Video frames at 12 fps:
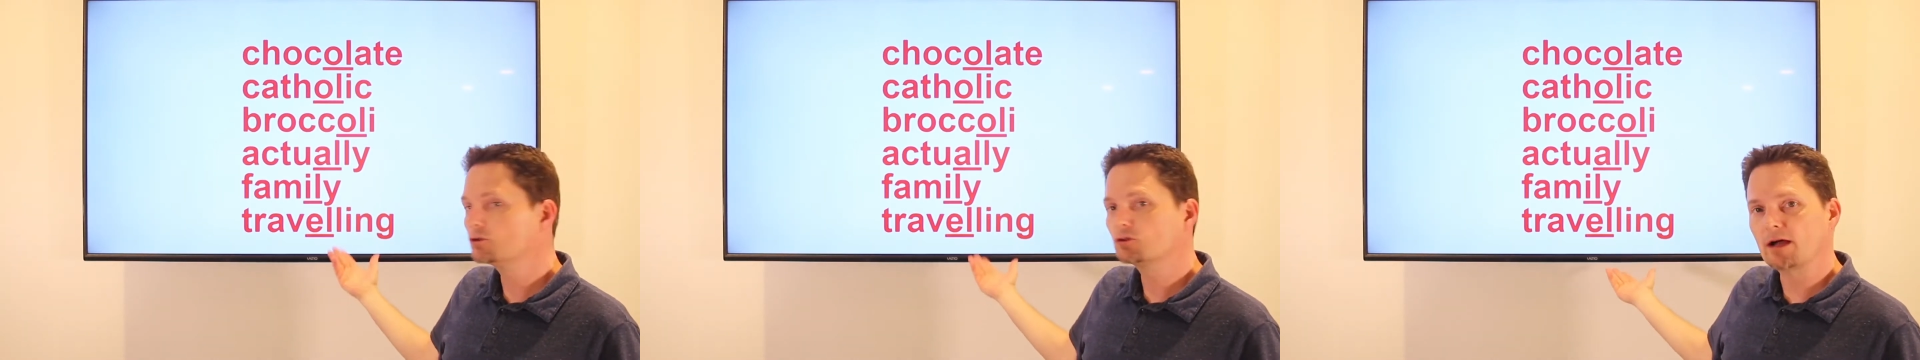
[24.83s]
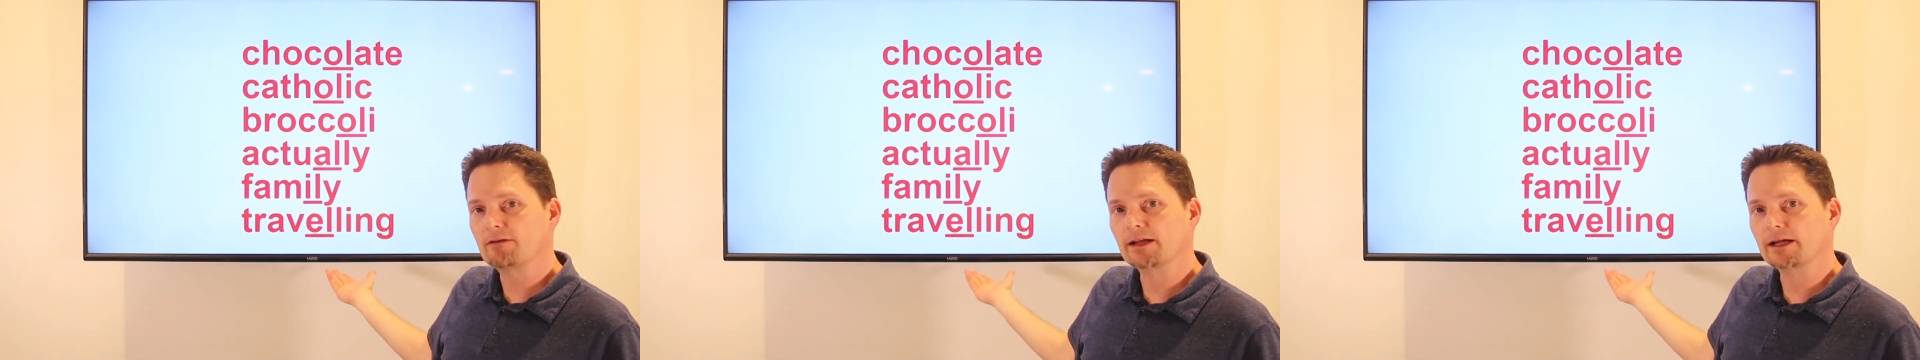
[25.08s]

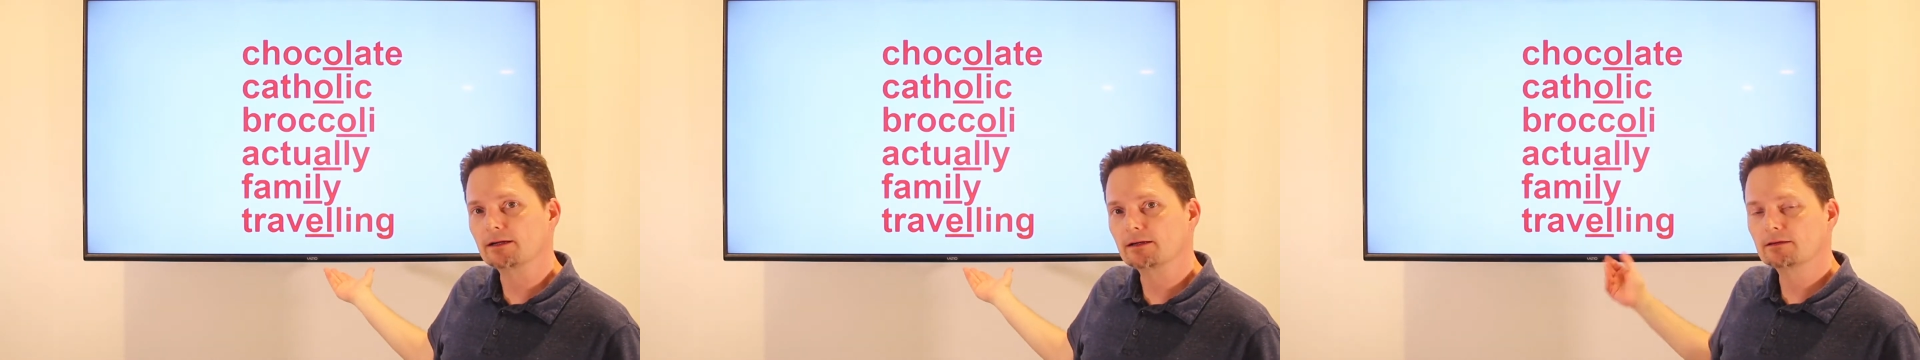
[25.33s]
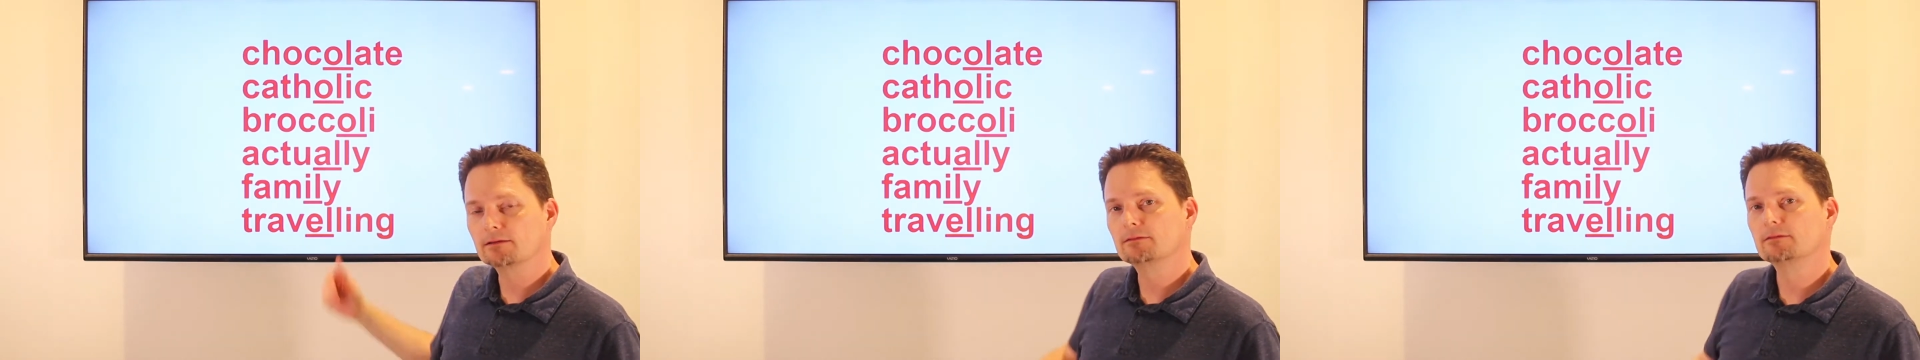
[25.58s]
traveling.
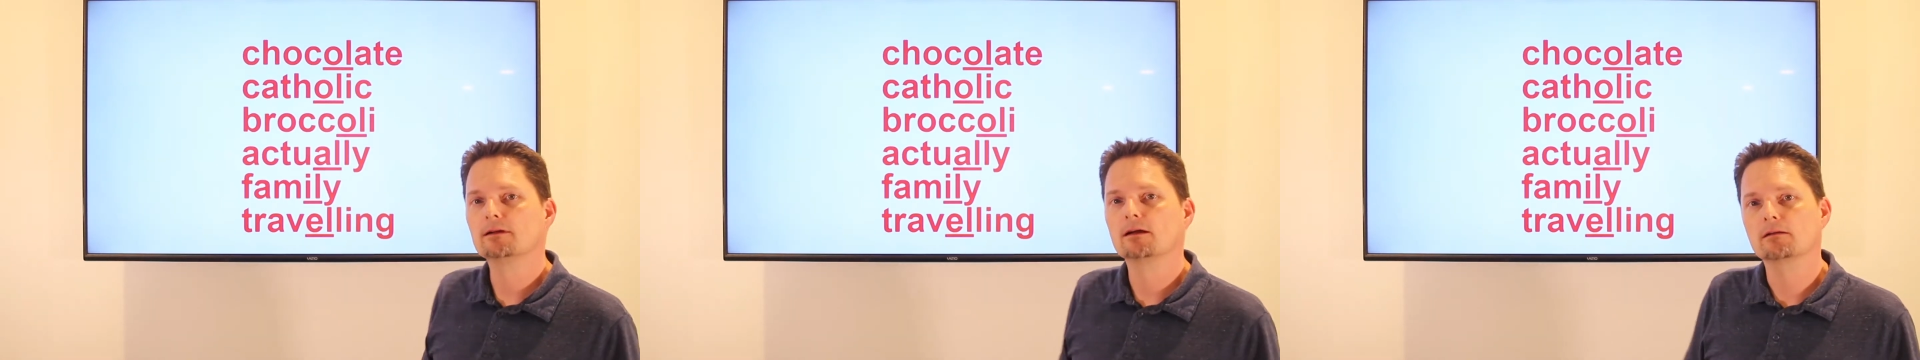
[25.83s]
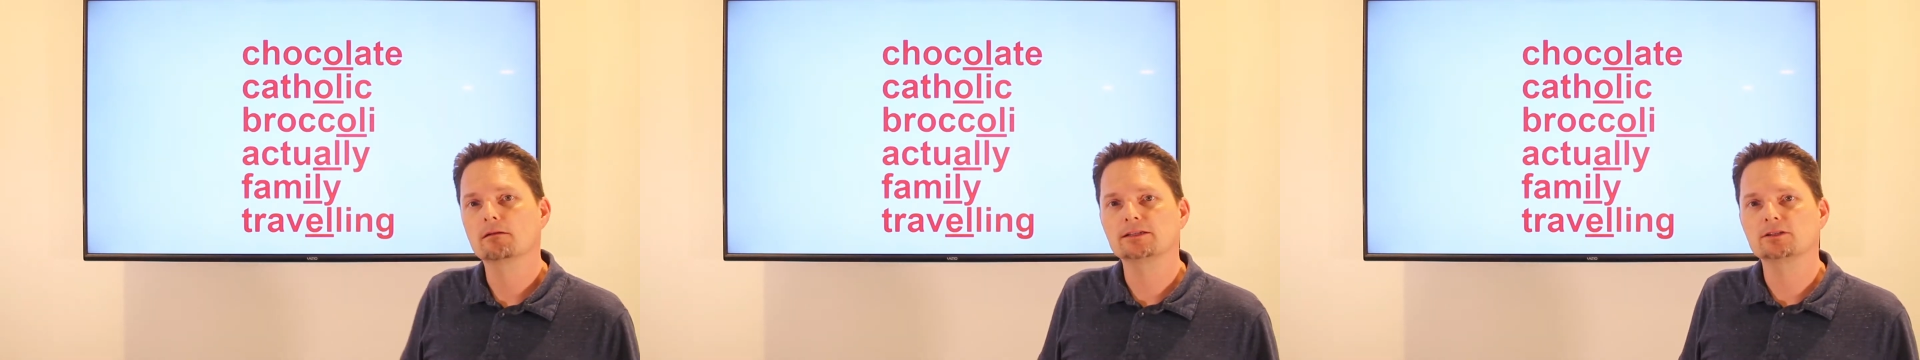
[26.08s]

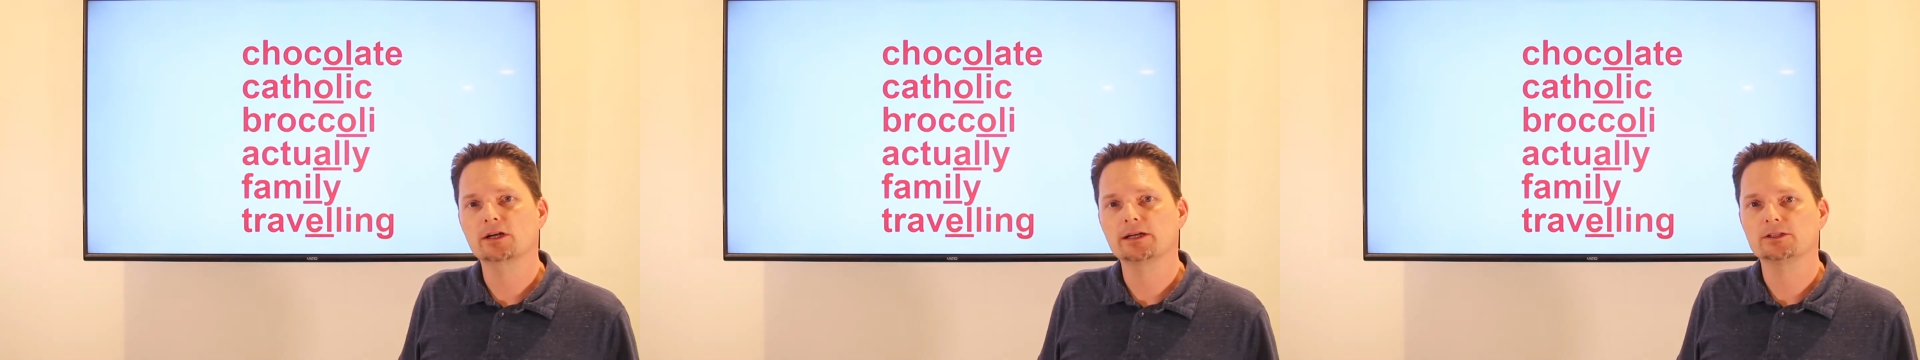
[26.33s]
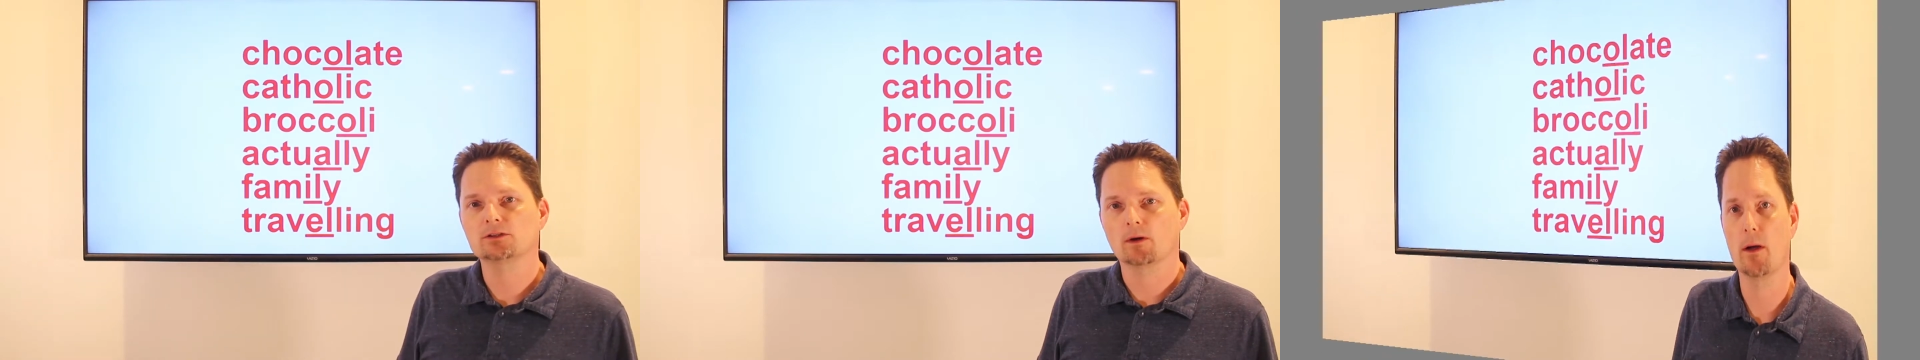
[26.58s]
Let's look at each